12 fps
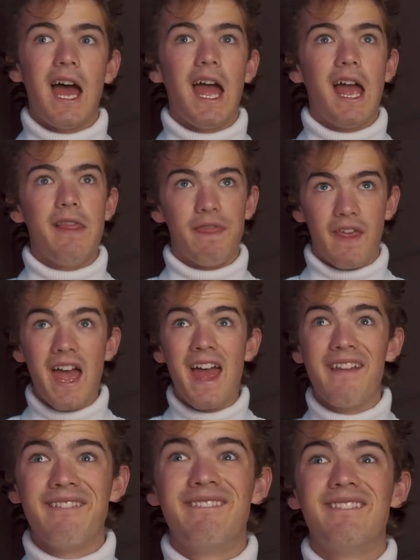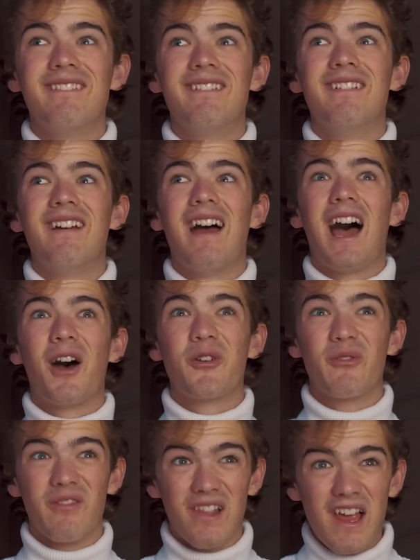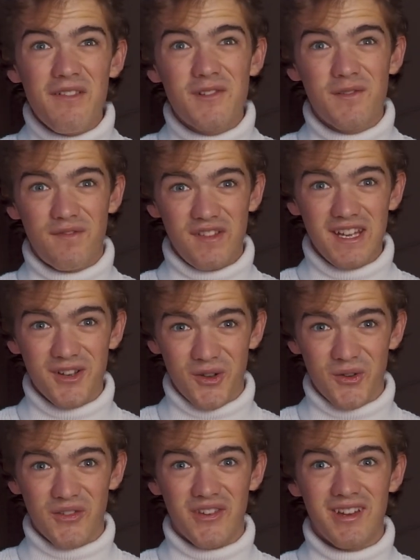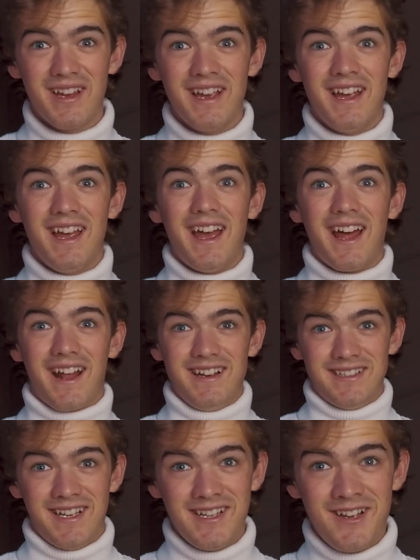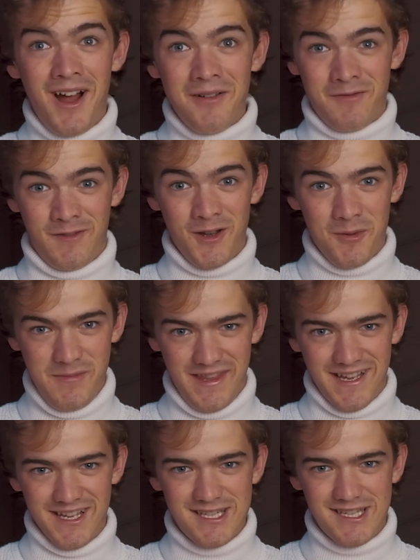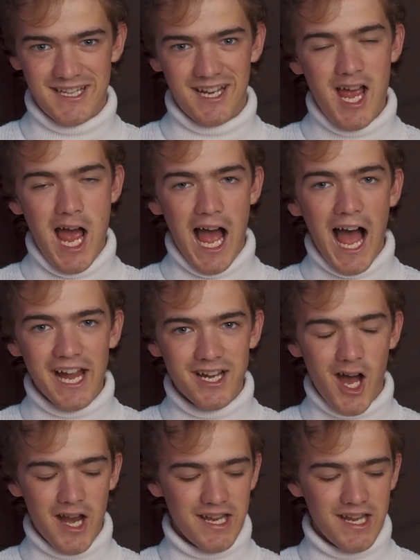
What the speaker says: And then, out of left field, and I did not film this, I got